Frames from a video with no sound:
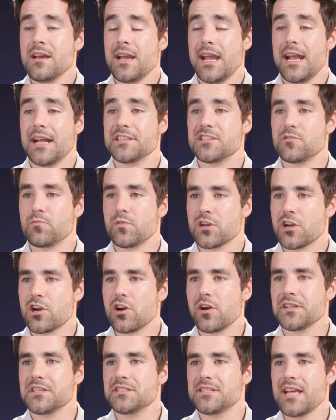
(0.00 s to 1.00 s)
and some
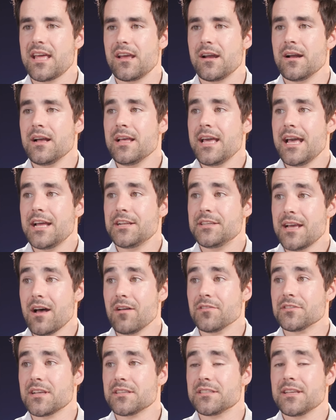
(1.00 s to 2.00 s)
recurrence data and
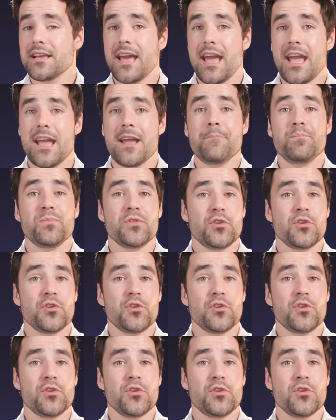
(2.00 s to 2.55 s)
tells us, hey,